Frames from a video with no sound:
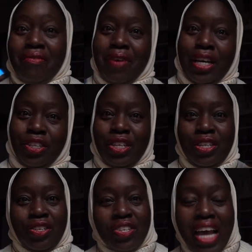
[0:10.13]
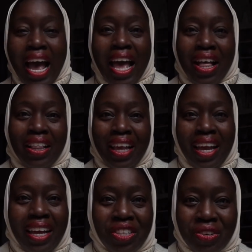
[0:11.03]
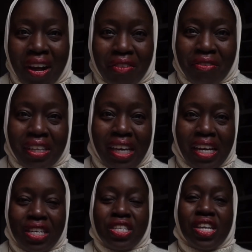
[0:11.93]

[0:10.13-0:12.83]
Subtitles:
fashion, style, and travel related.